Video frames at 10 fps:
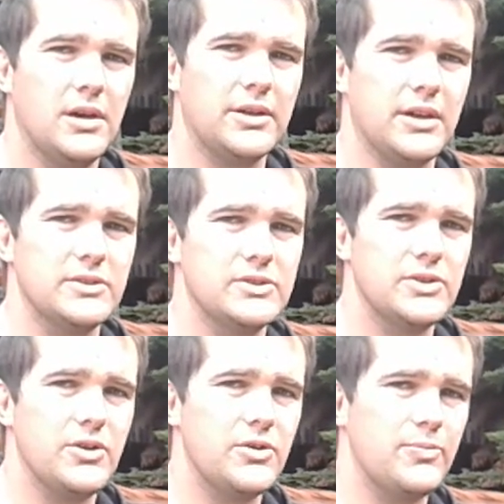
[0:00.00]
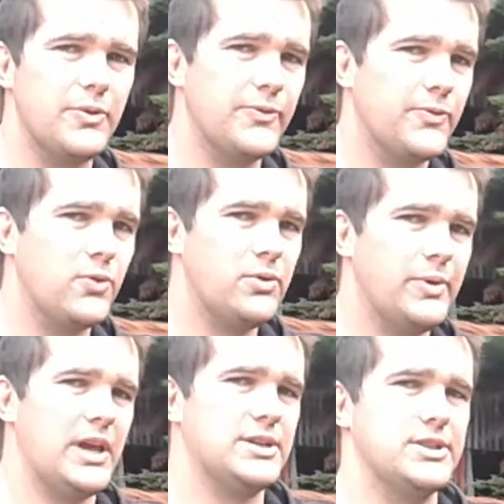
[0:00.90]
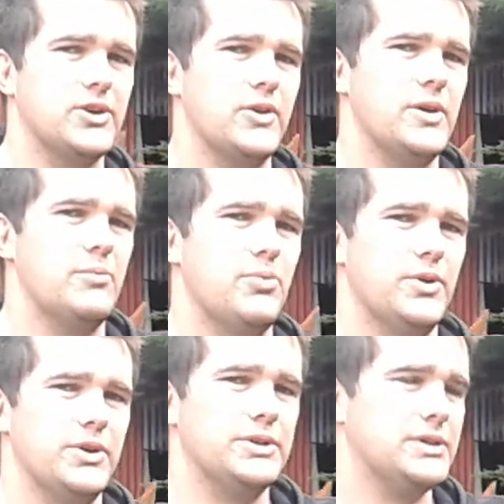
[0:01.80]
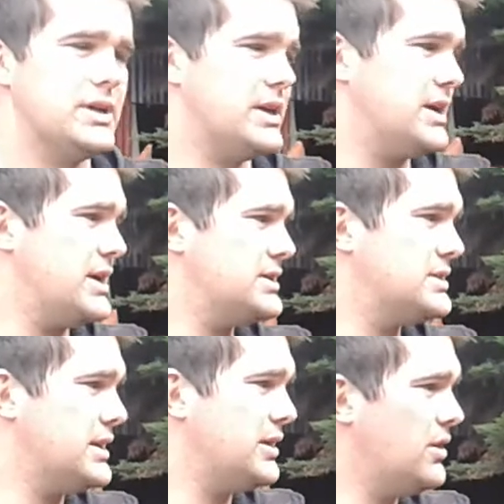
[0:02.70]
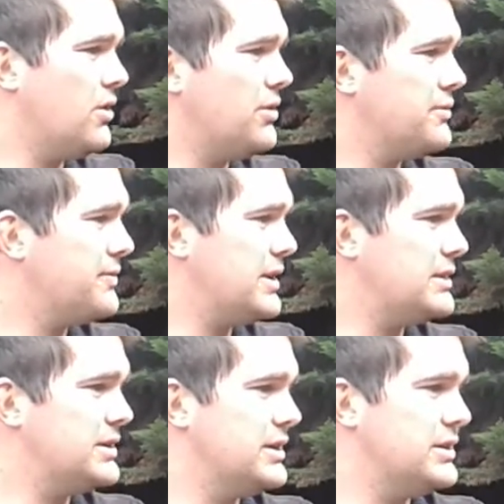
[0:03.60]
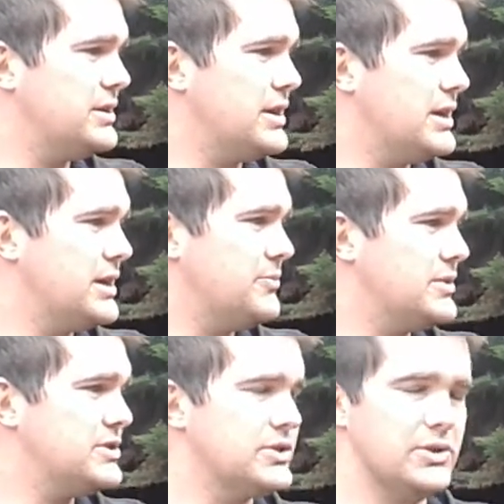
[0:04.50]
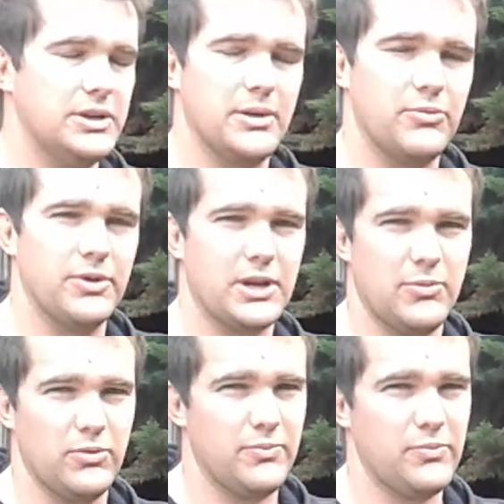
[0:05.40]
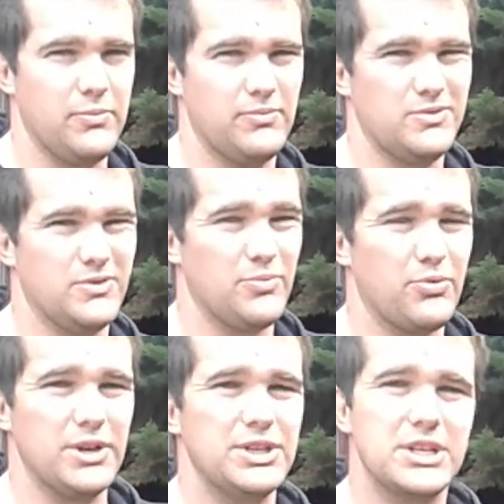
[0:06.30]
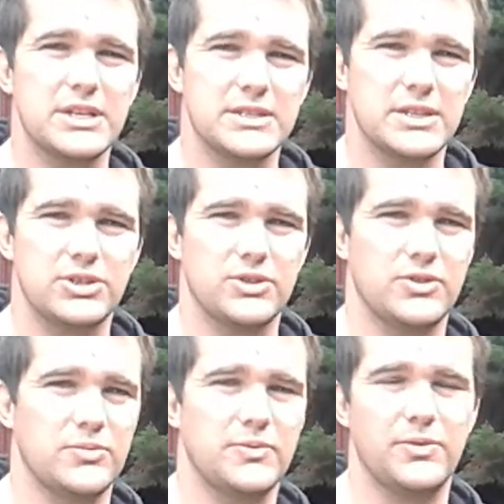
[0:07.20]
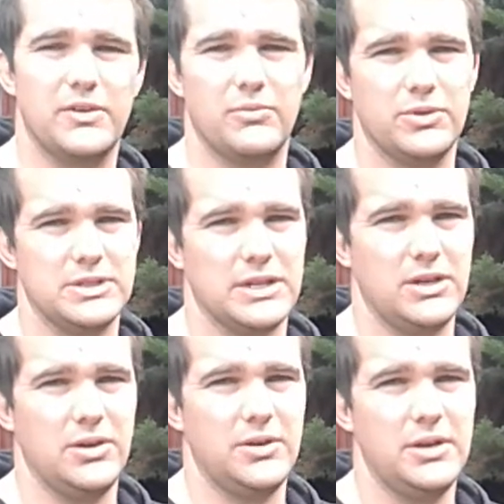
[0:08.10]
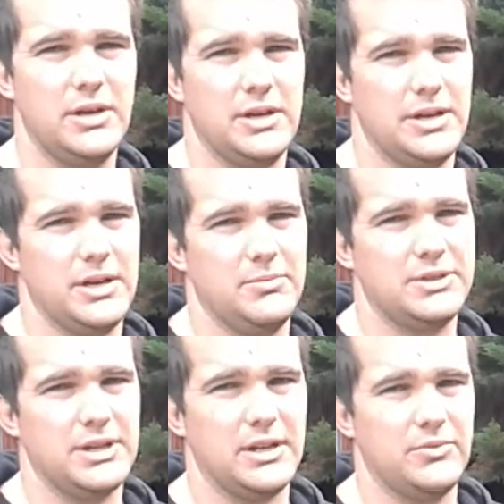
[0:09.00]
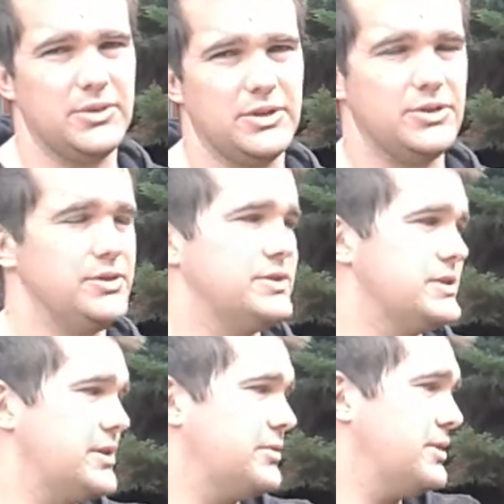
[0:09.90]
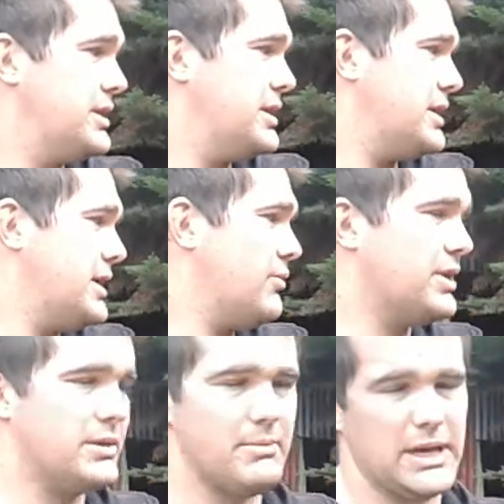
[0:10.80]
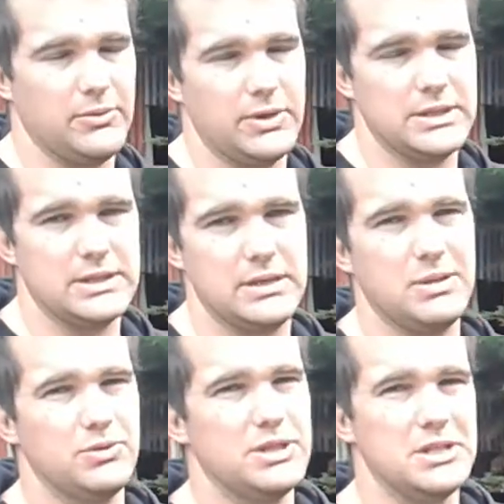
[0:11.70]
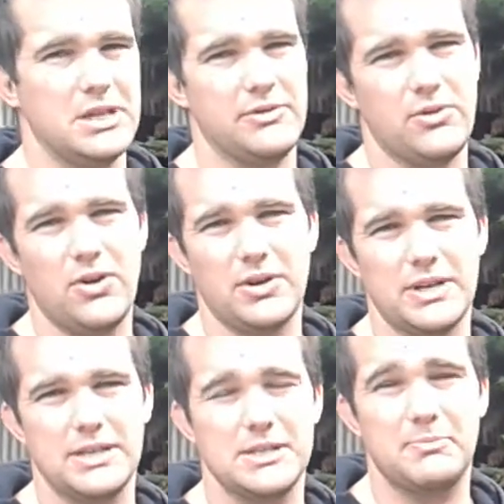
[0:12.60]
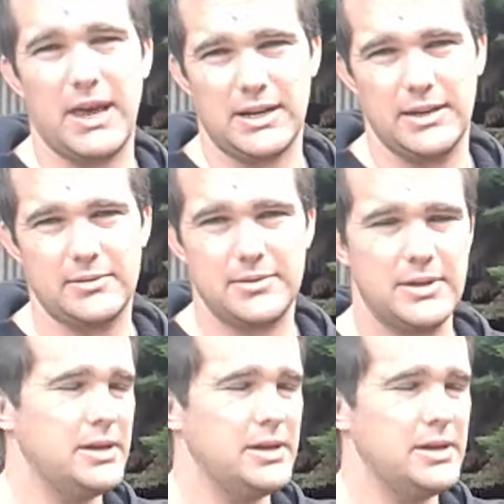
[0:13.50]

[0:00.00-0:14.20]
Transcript: Okay, so before we actually go and put a saddle on Fanta, there's still a couple of sort of pre-checks that you should do before you put the saddle on, particularly with a new saddle. One of the main ones that people tend to get wrong is back length.